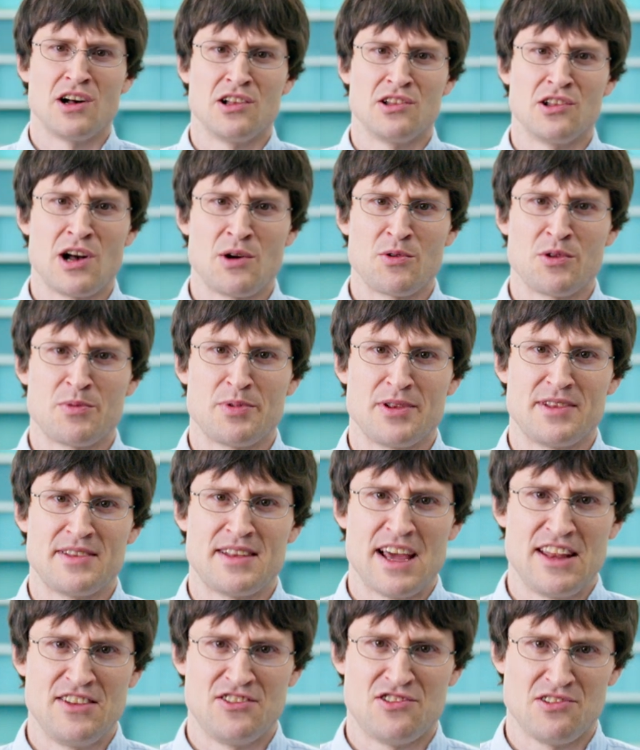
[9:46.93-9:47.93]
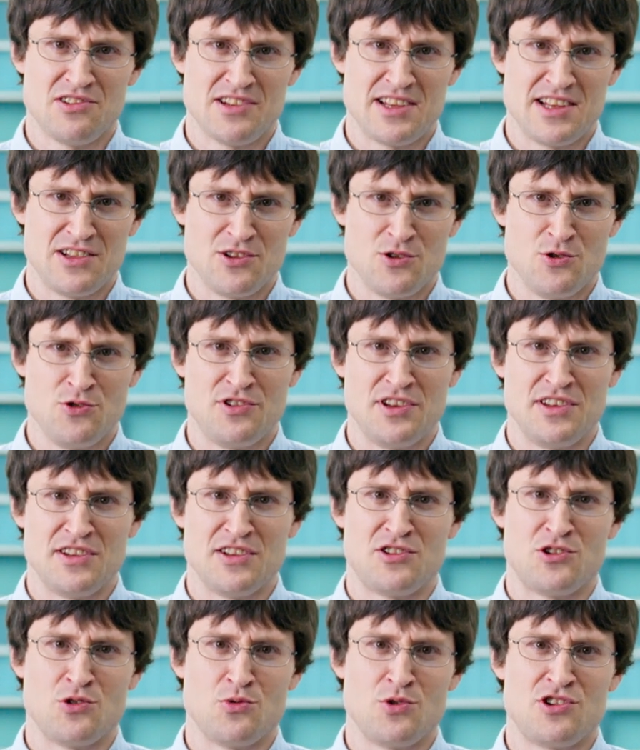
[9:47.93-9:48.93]
along with potentially losing
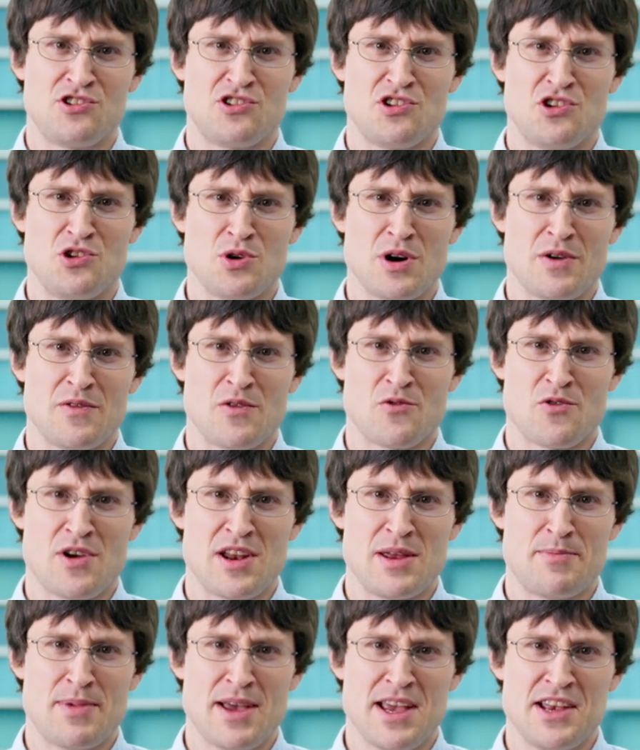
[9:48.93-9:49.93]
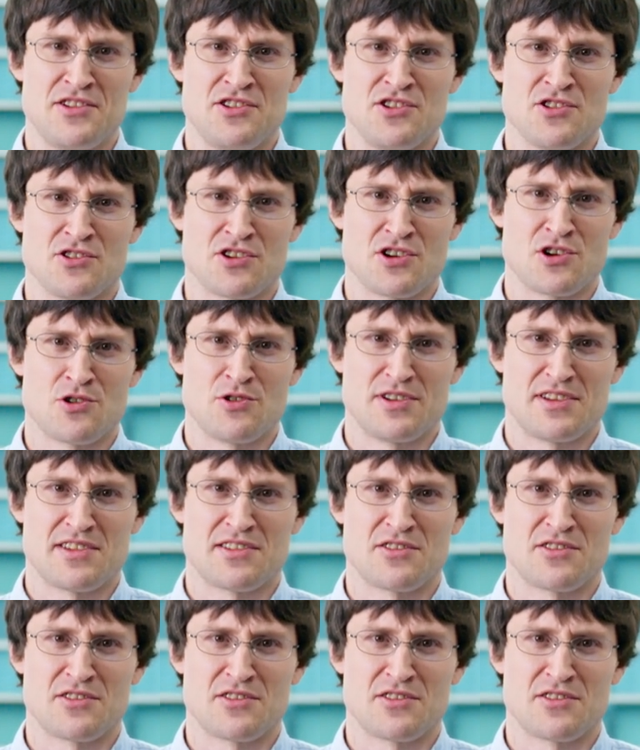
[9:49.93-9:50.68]
the tuition you have already paid to your current